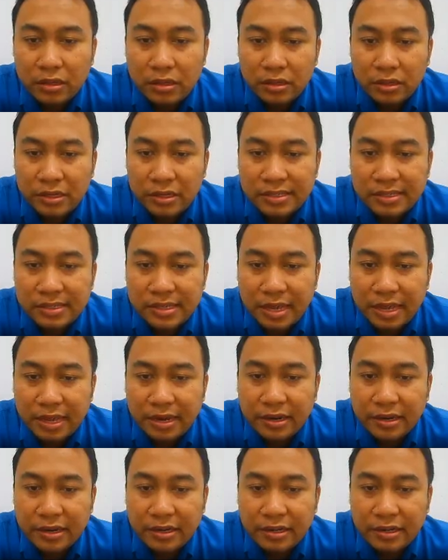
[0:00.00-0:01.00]
This
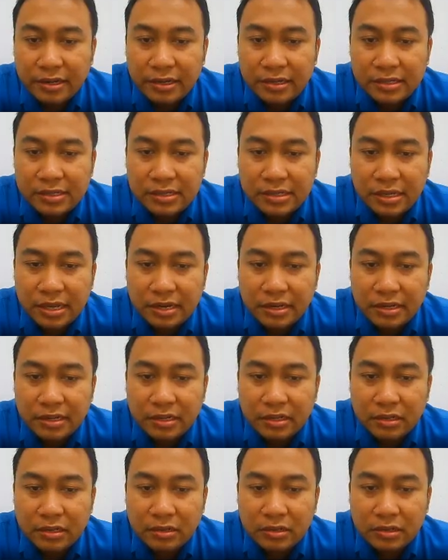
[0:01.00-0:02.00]
set, this
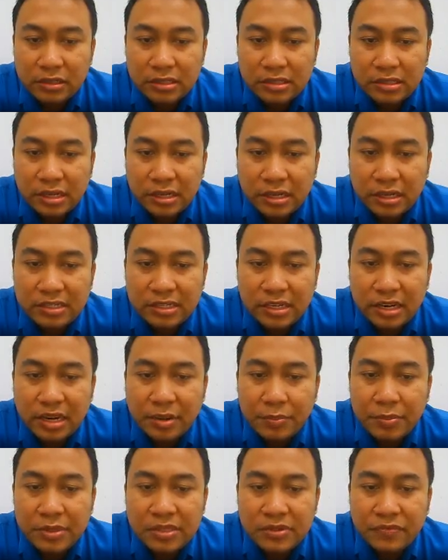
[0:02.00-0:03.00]
set, this set, and this set.
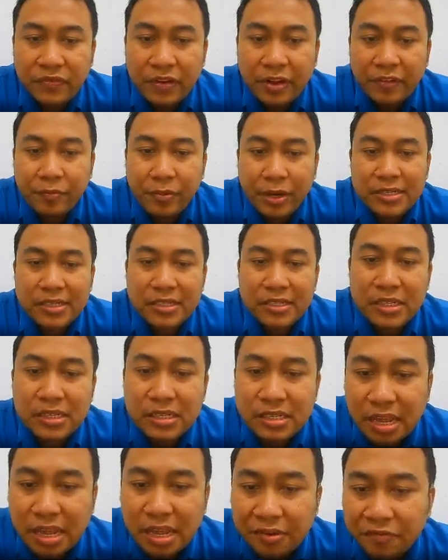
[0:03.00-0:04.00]
That means 5
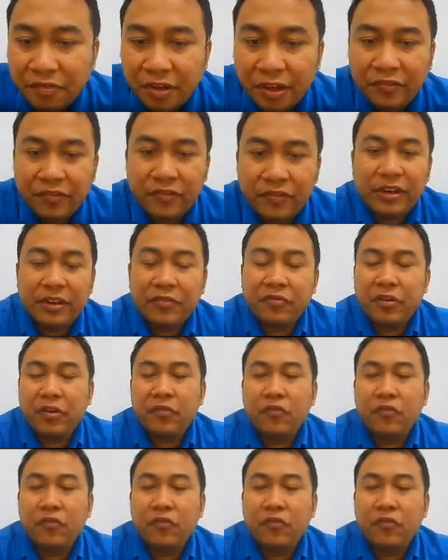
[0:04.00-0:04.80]
prices and 5 different